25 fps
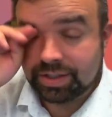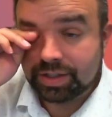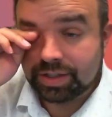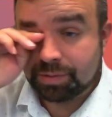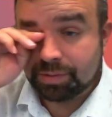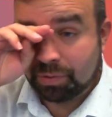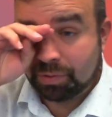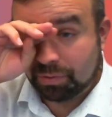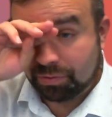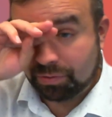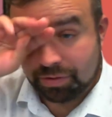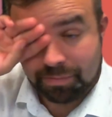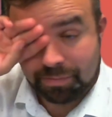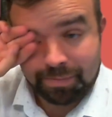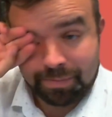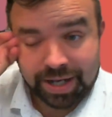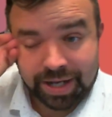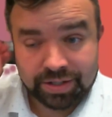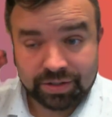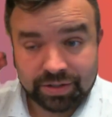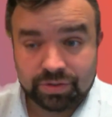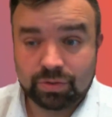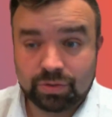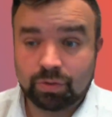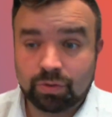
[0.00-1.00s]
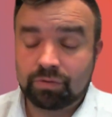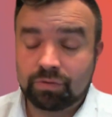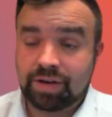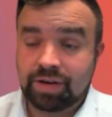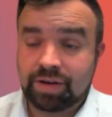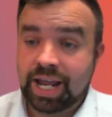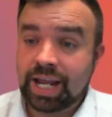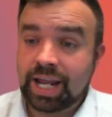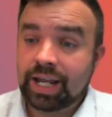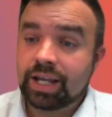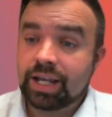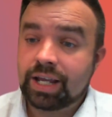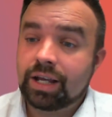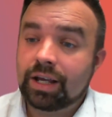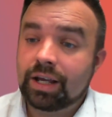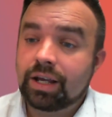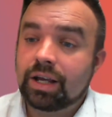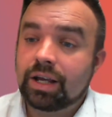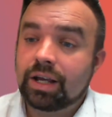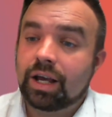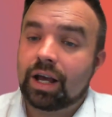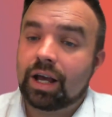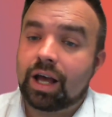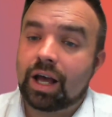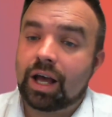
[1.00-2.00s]
to support the mentoree,
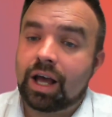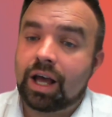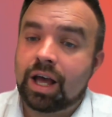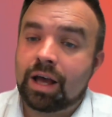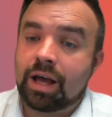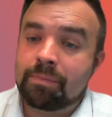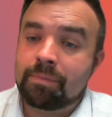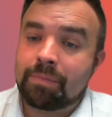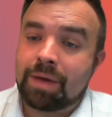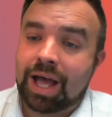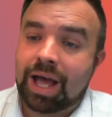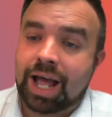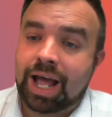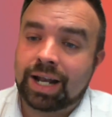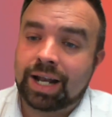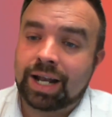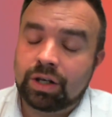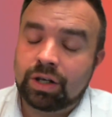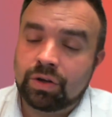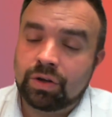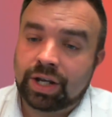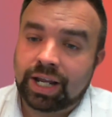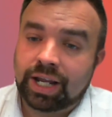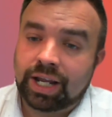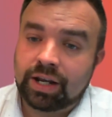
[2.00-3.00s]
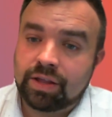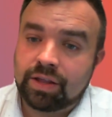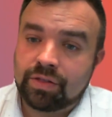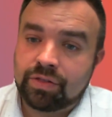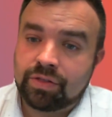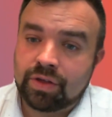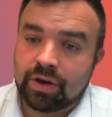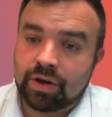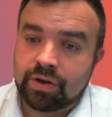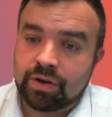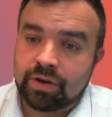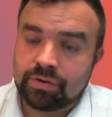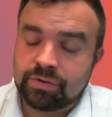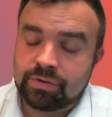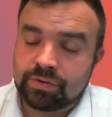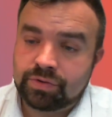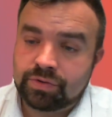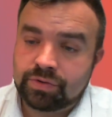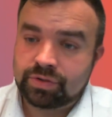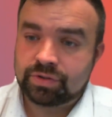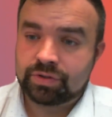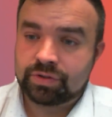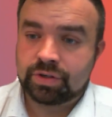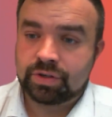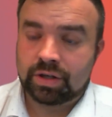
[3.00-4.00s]
and looking at
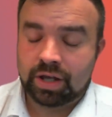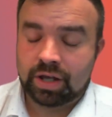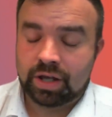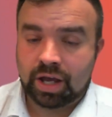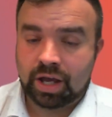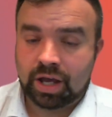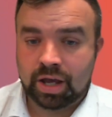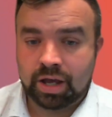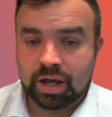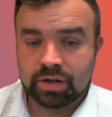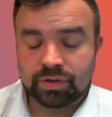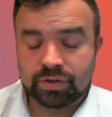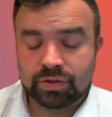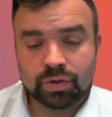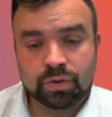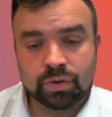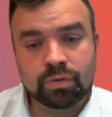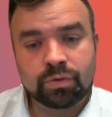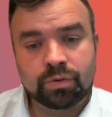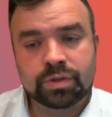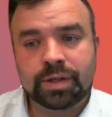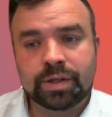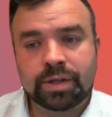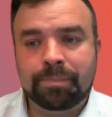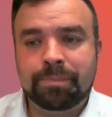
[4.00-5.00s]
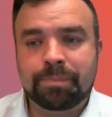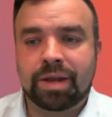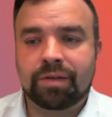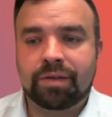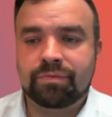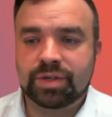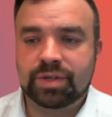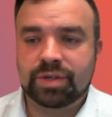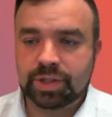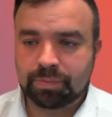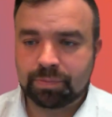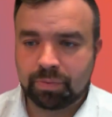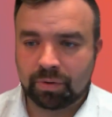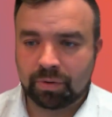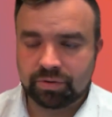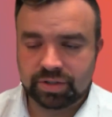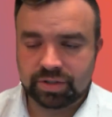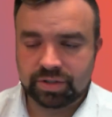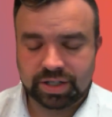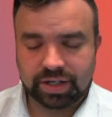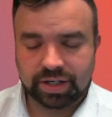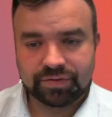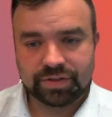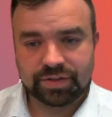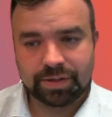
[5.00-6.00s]
those tools and being
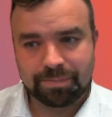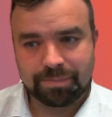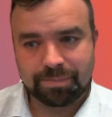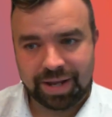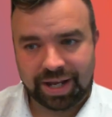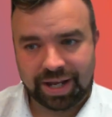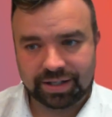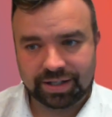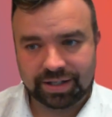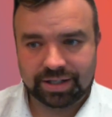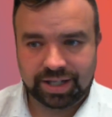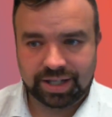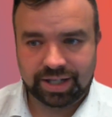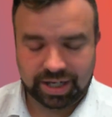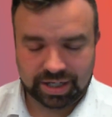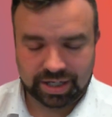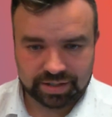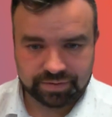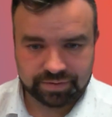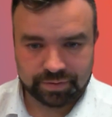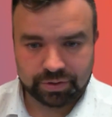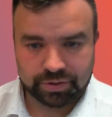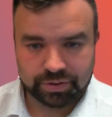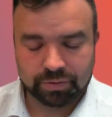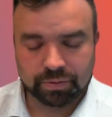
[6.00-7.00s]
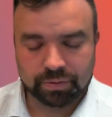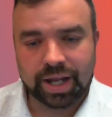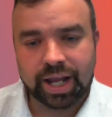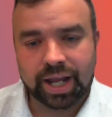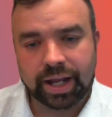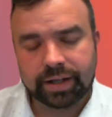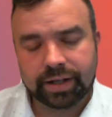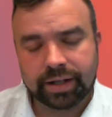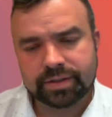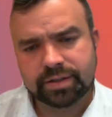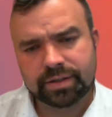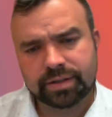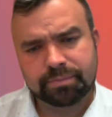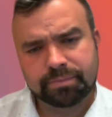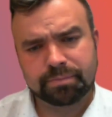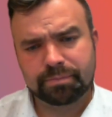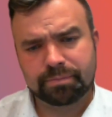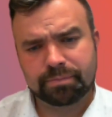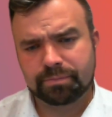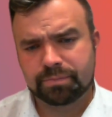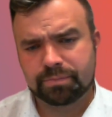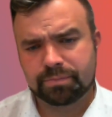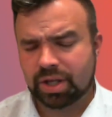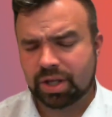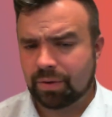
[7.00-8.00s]
responsive to meet the individual needs.
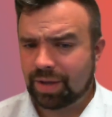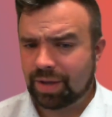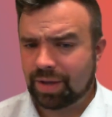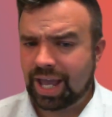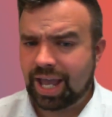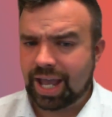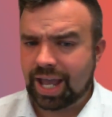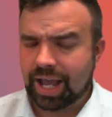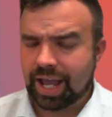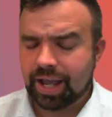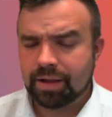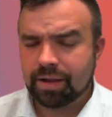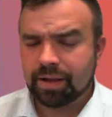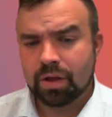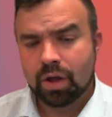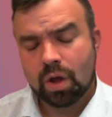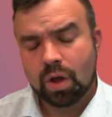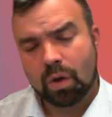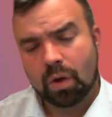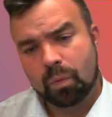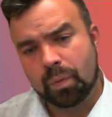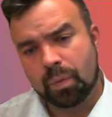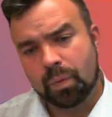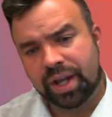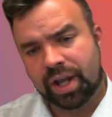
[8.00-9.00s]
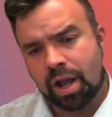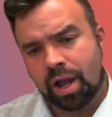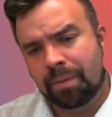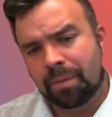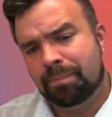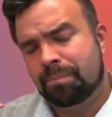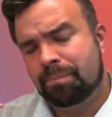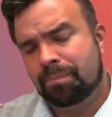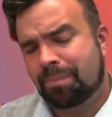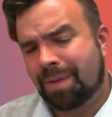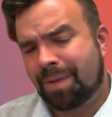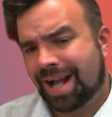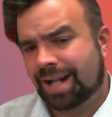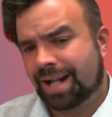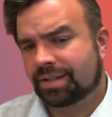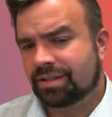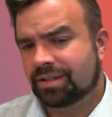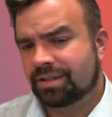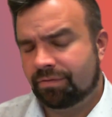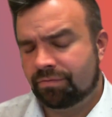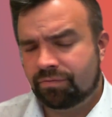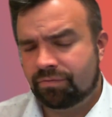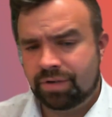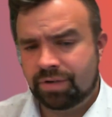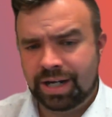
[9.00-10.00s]
So here we go back
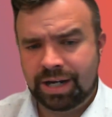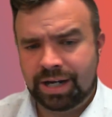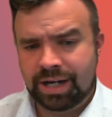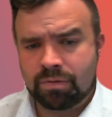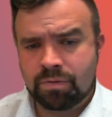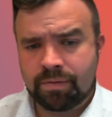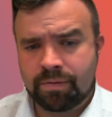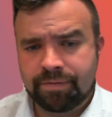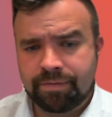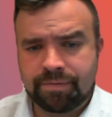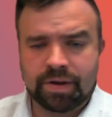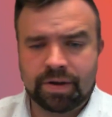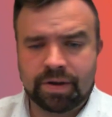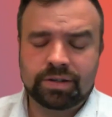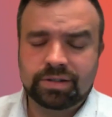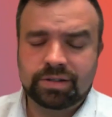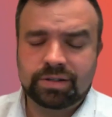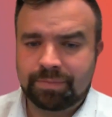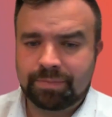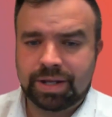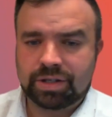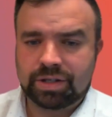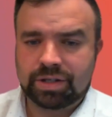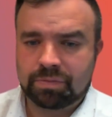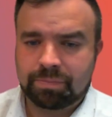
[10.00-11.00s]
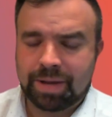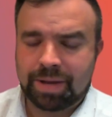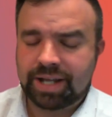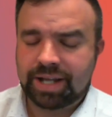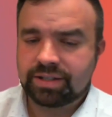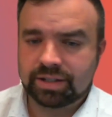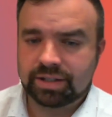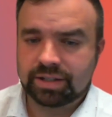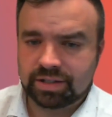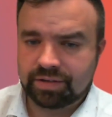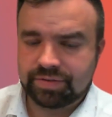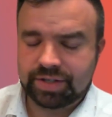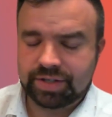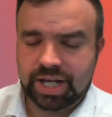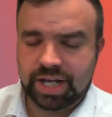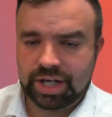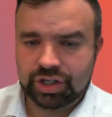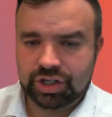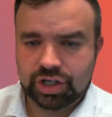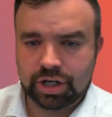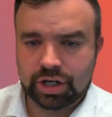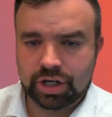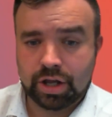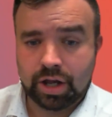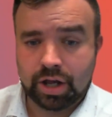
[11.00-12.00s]
to real fundamental basics of
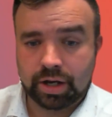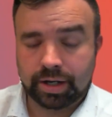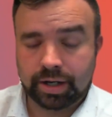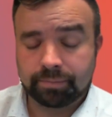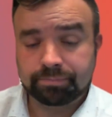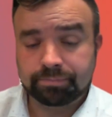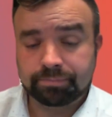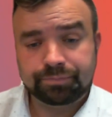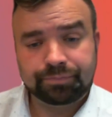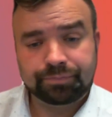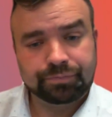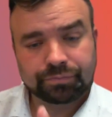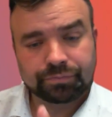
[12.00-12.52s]
teaching and learning.